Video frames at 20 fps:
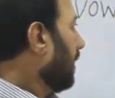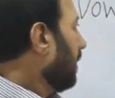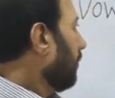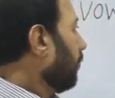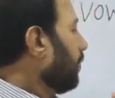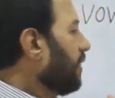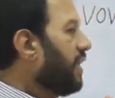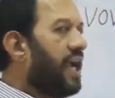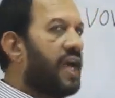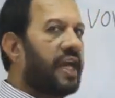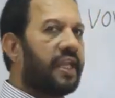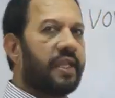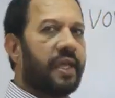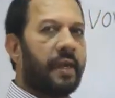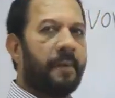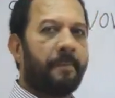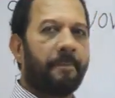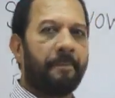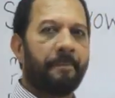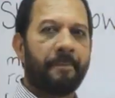we
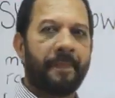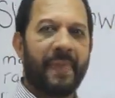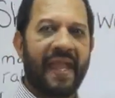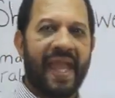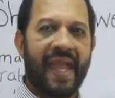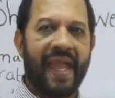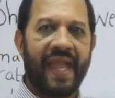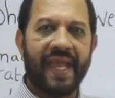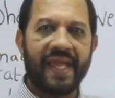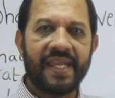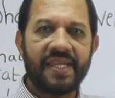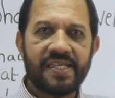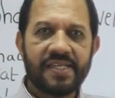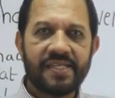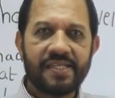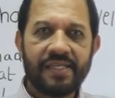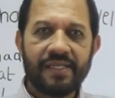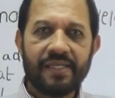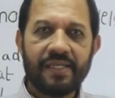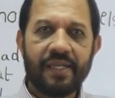had mad,
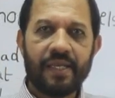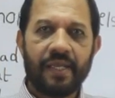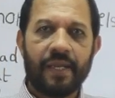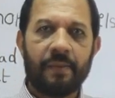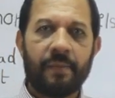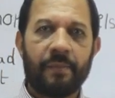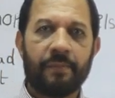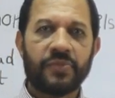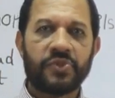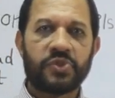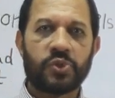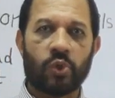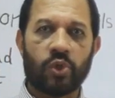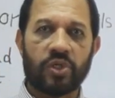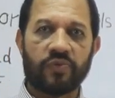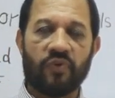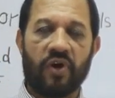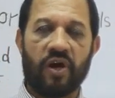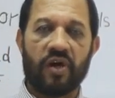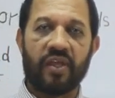
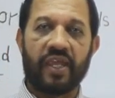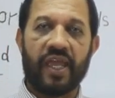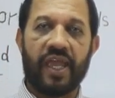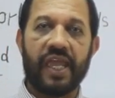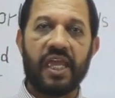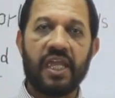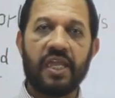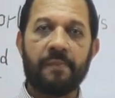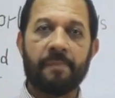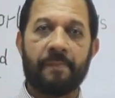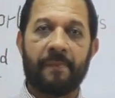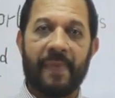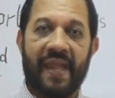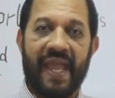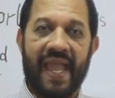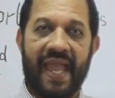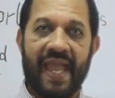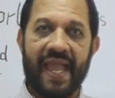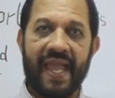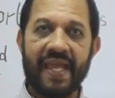short vowel A,
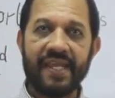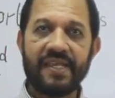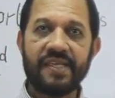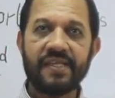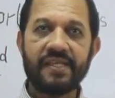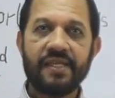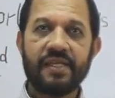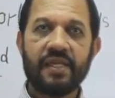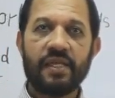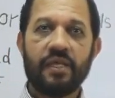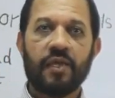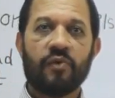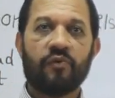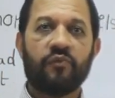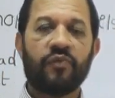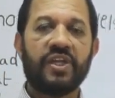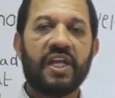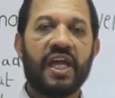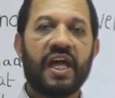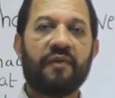mad.
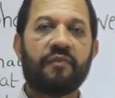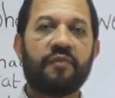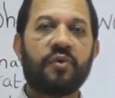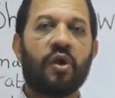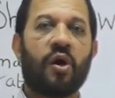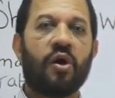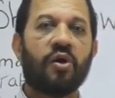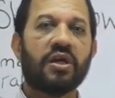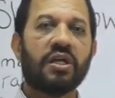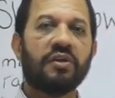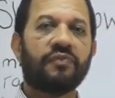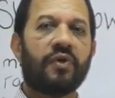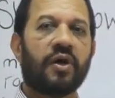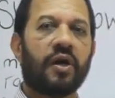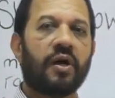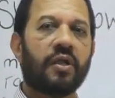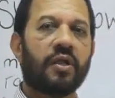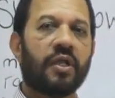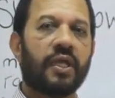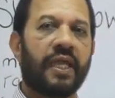We have longer
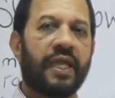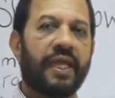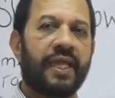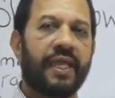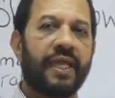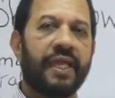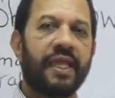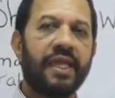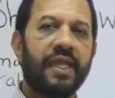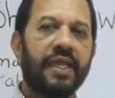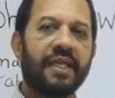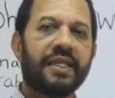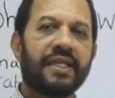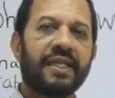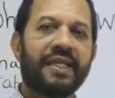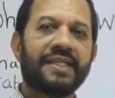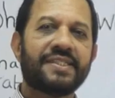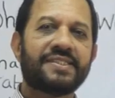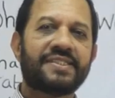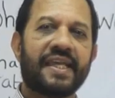vowel A,
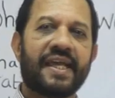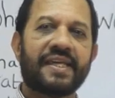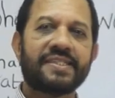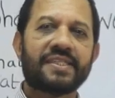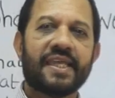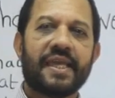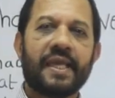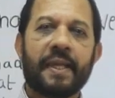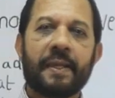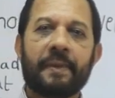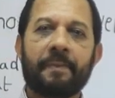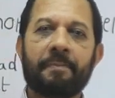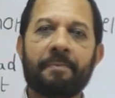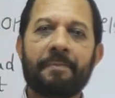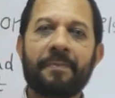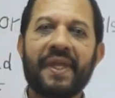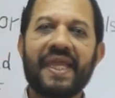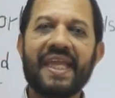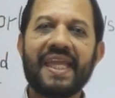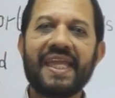it says
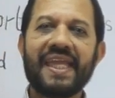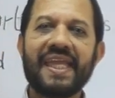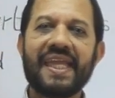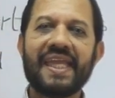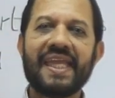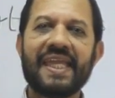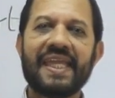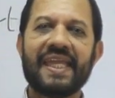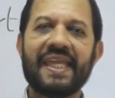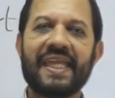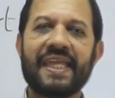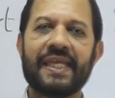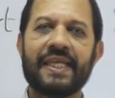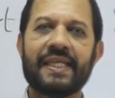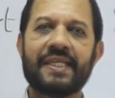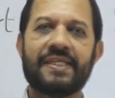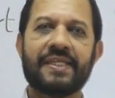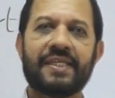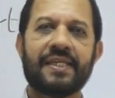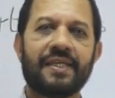
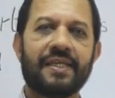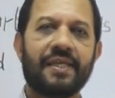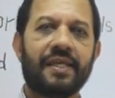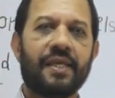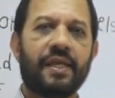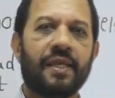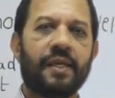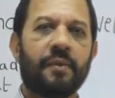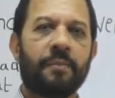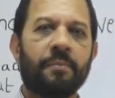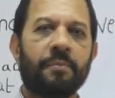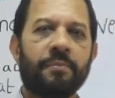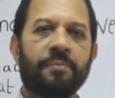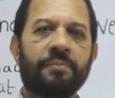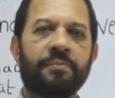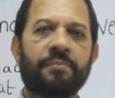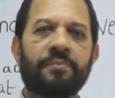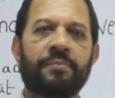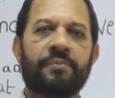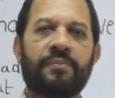made,
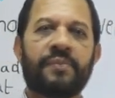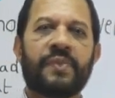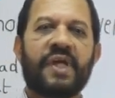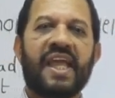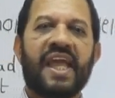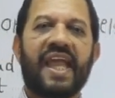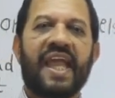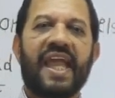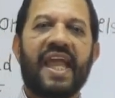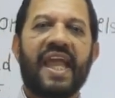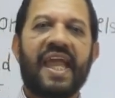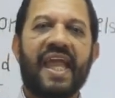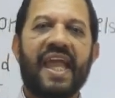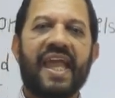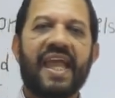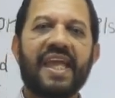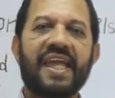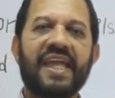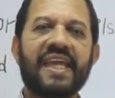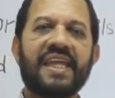mm,
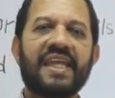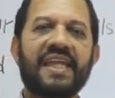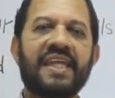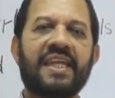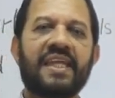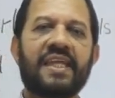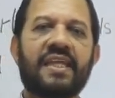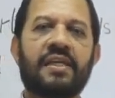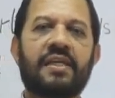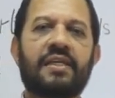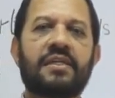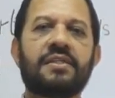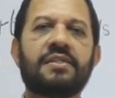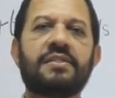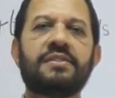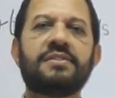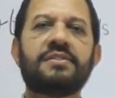aid,